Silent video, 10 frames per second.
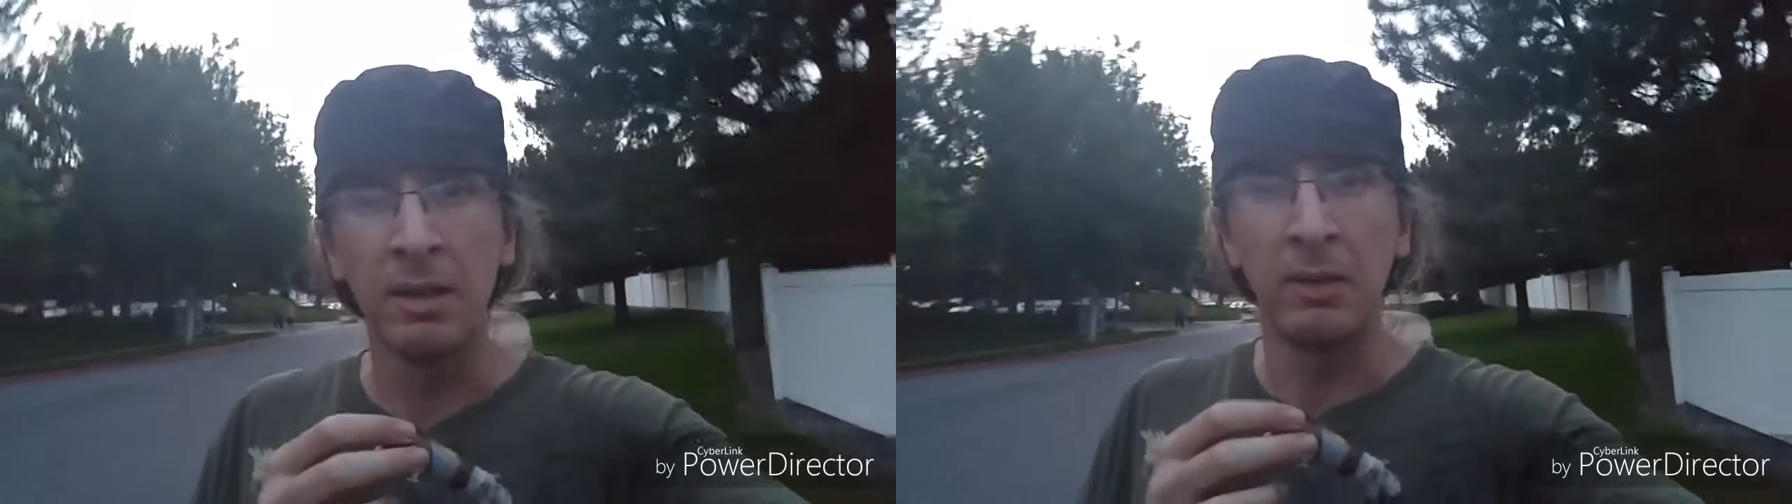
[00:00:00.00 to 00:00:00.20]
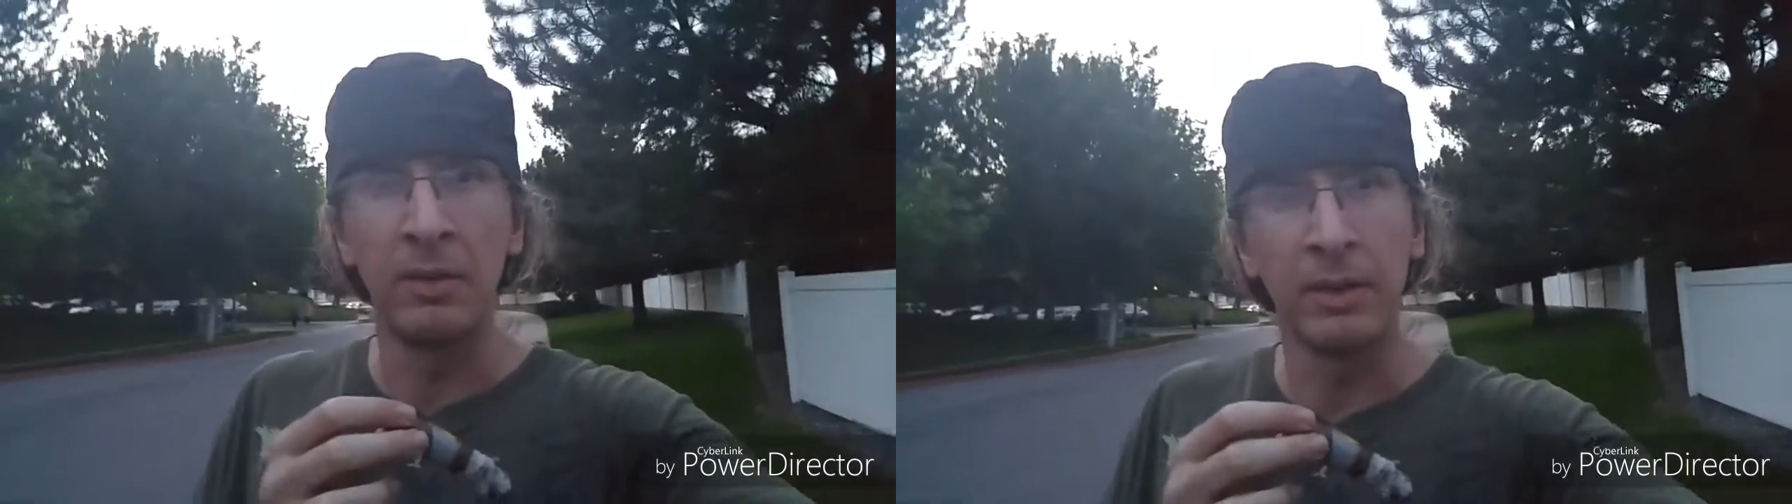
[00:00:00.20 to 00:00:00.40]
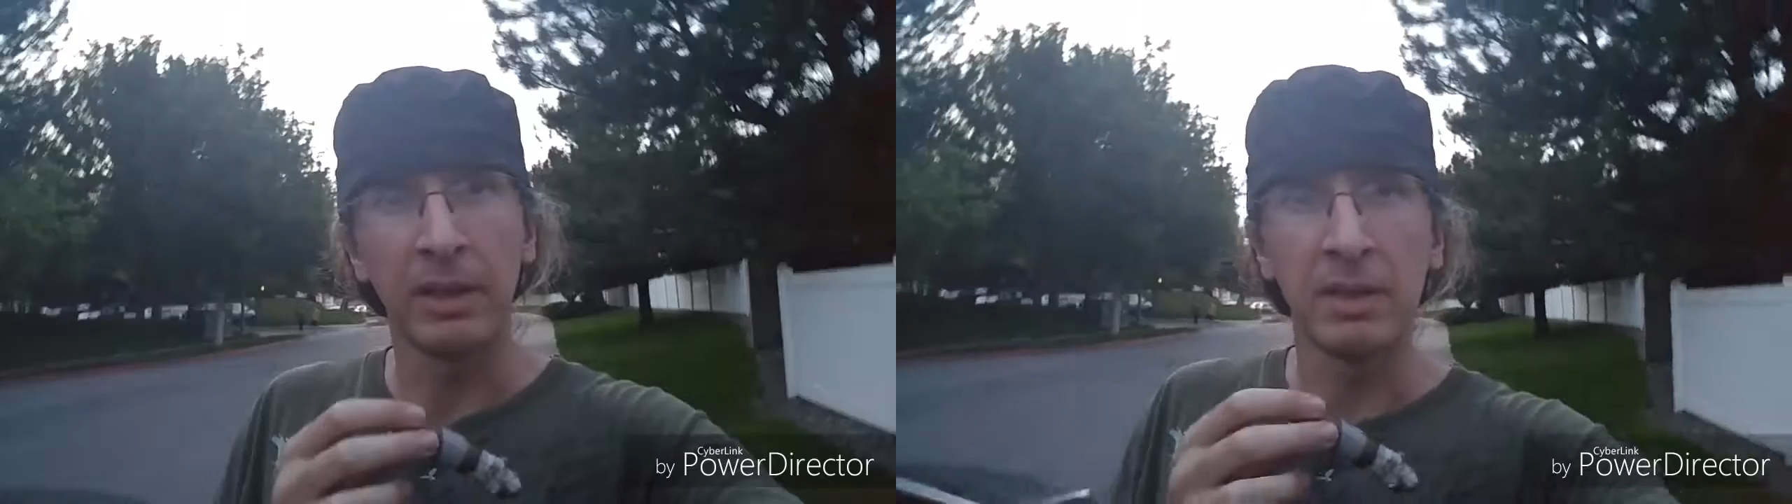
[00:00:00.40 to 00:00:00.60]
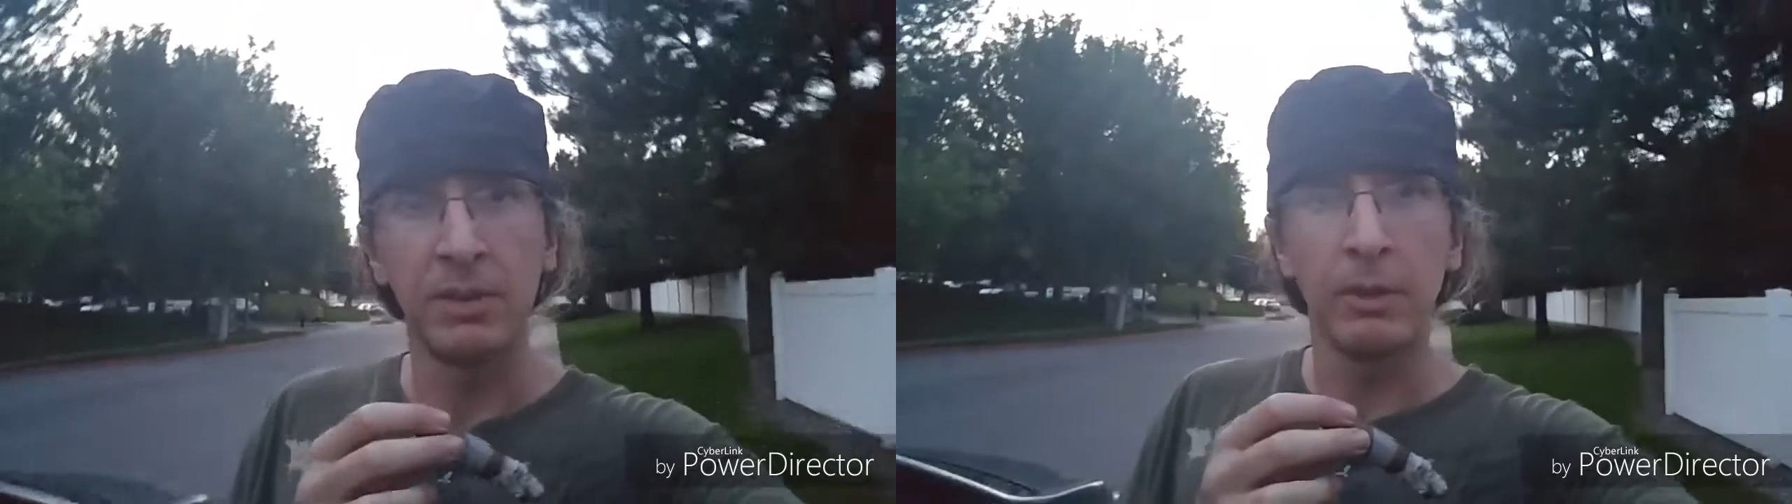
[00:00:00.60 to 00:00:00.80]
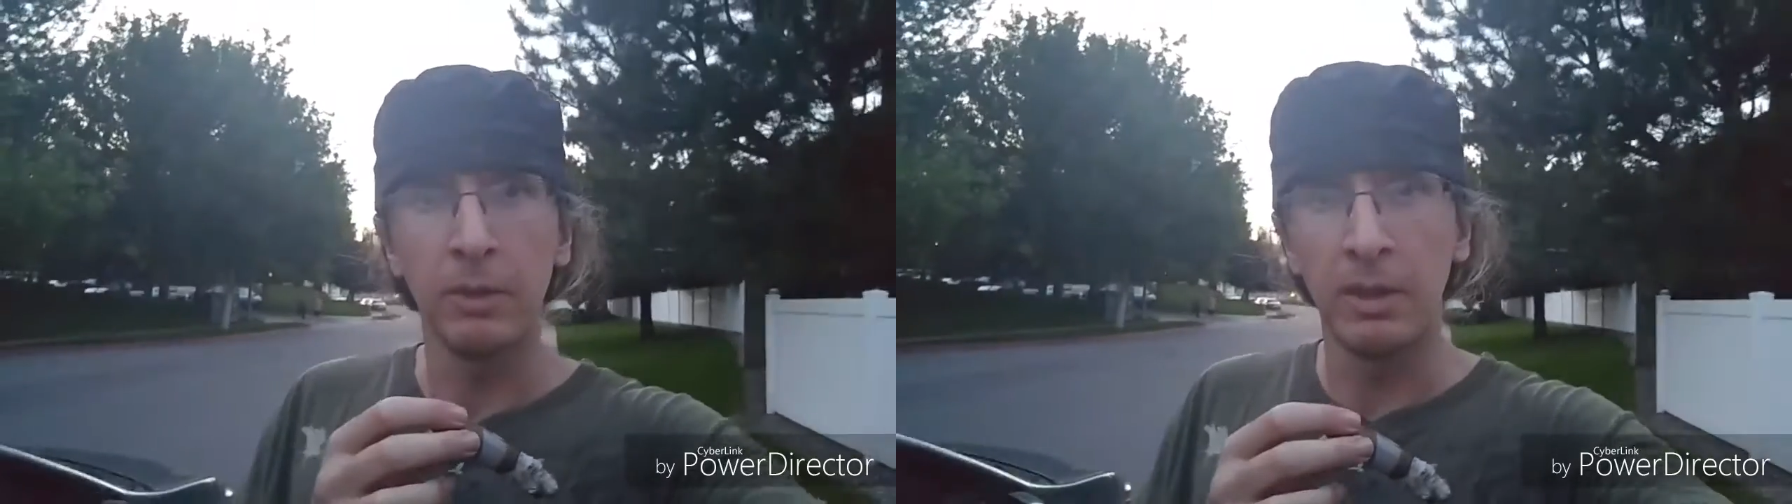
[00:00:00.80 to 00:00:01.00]
So, if you like
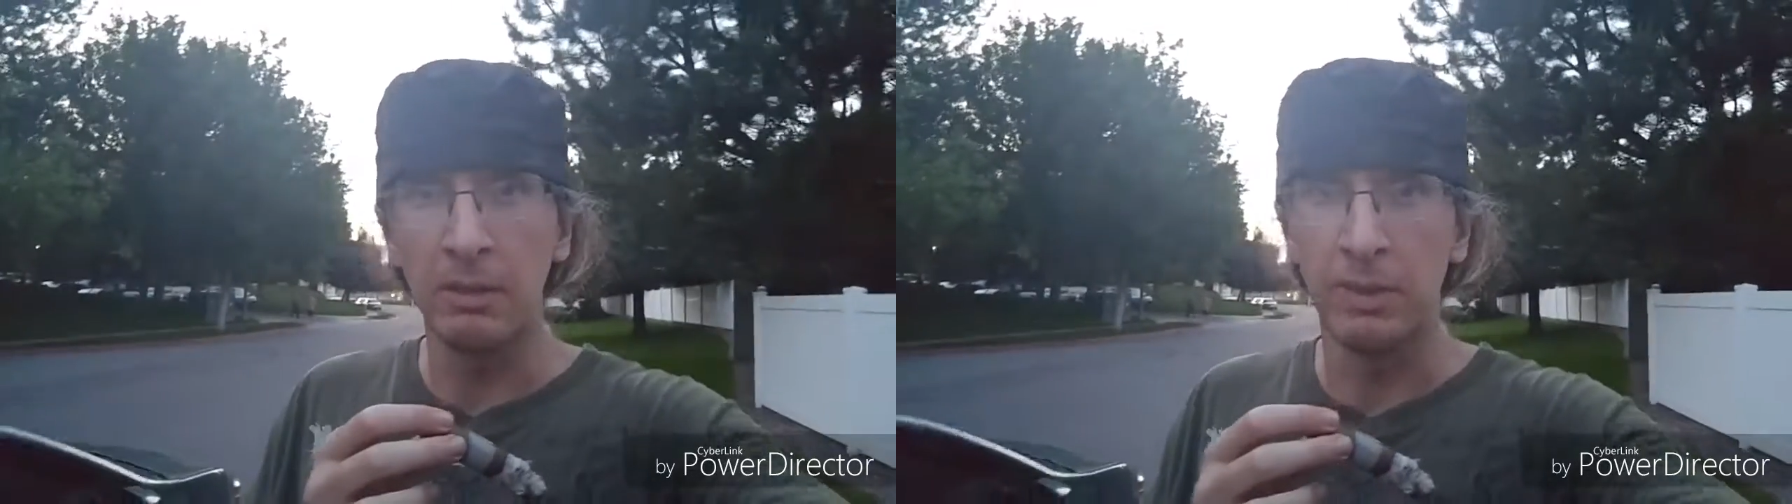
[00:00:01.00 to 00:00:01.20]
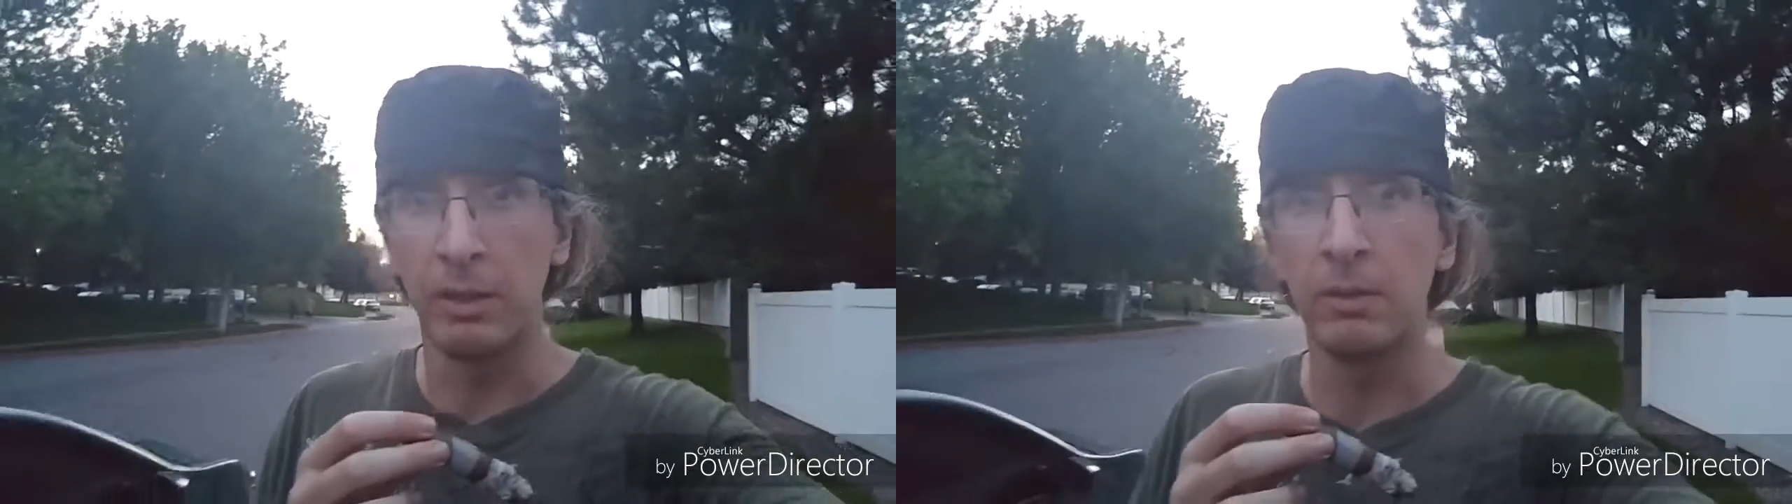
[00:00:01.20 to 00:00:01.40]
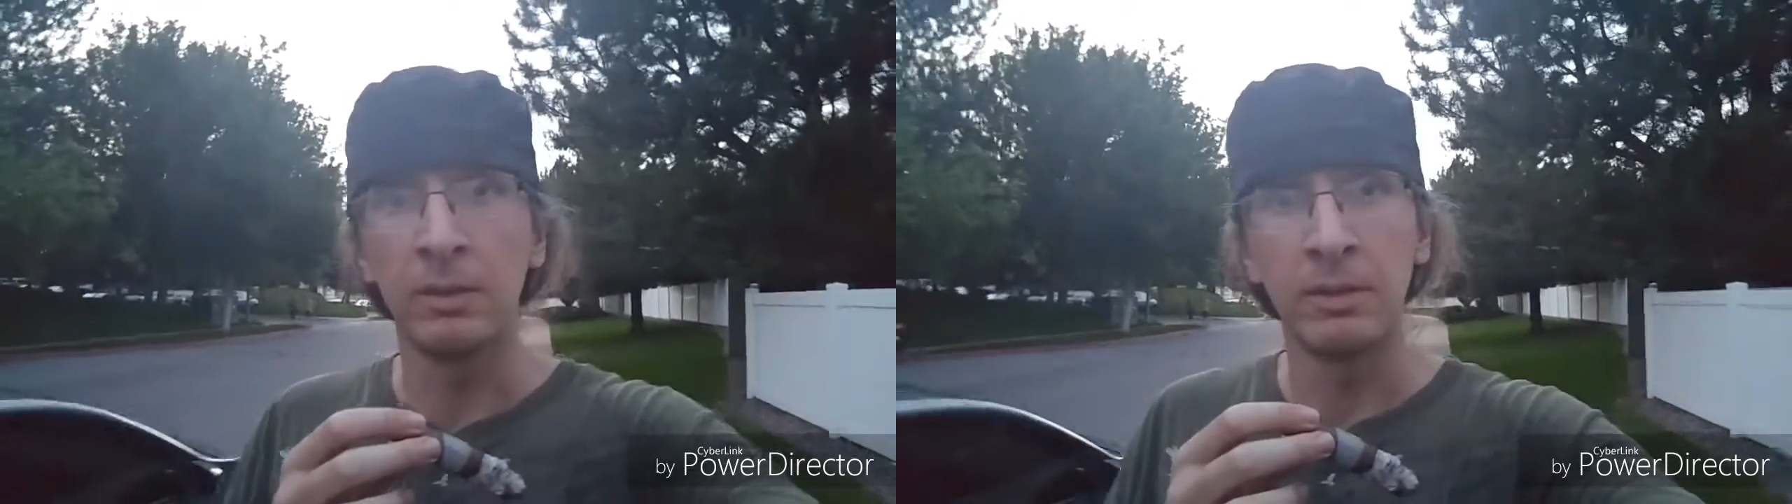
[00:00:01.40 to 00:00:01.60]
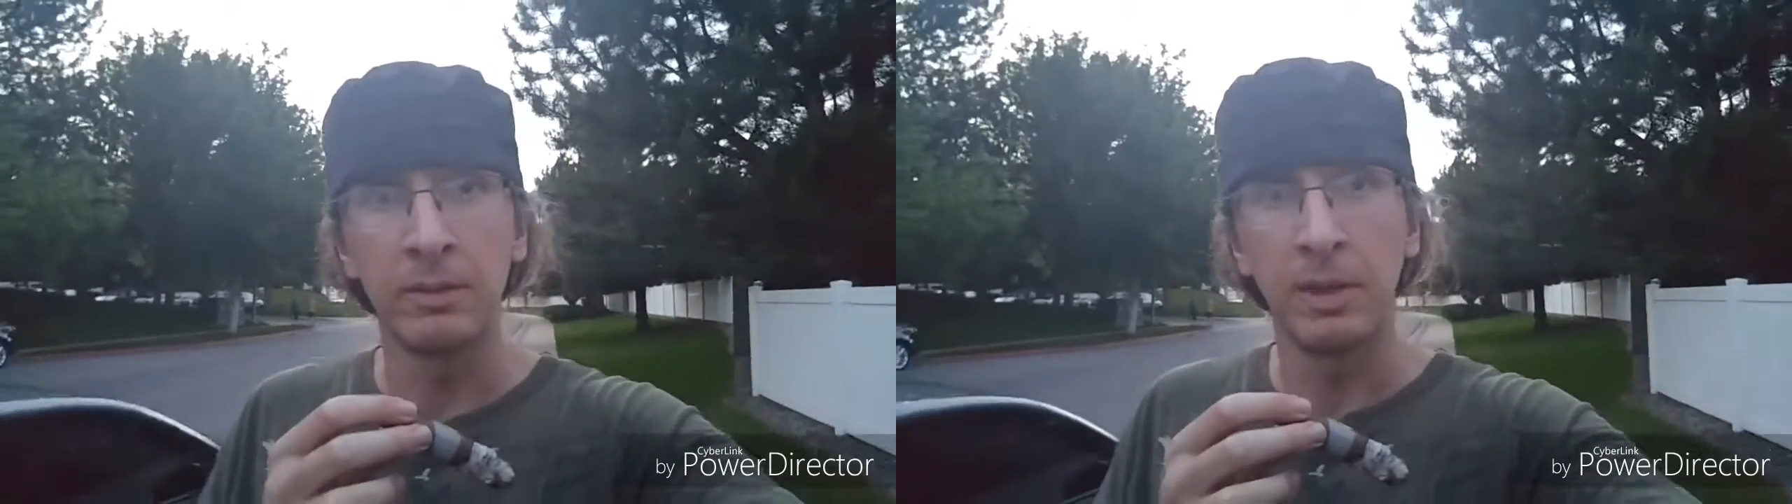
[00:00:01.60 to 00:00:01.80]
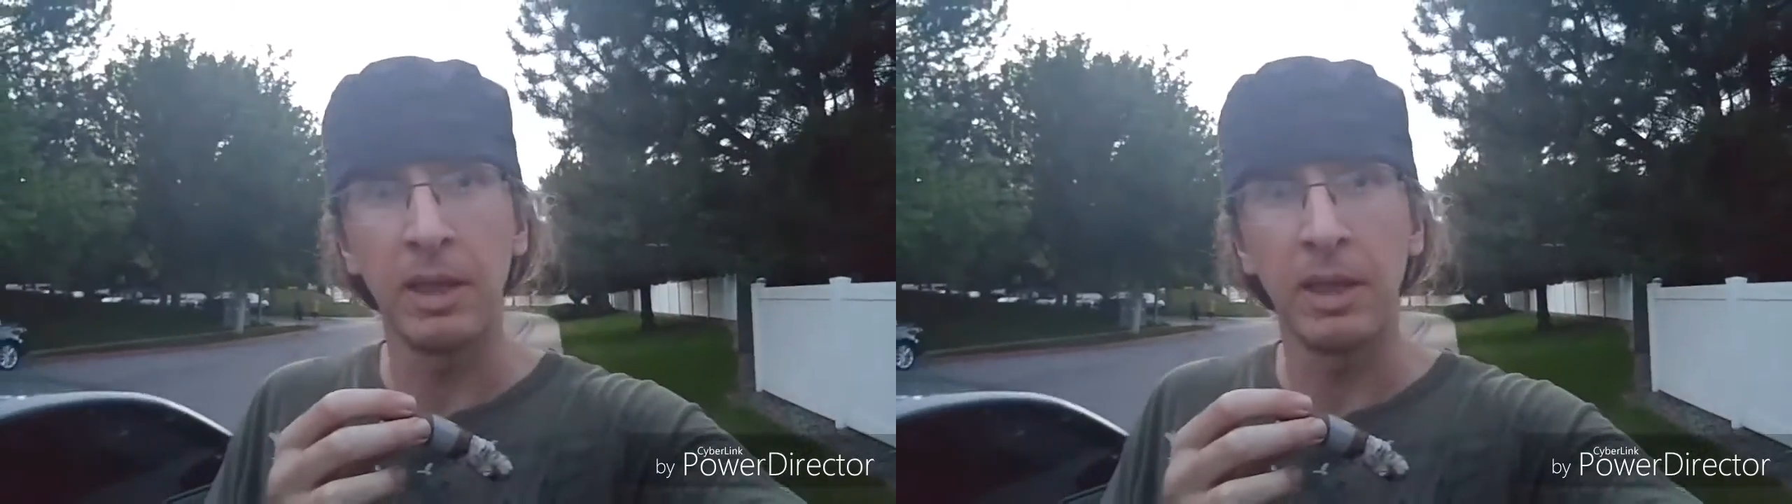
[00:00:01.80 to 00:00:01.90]
this video or any other video,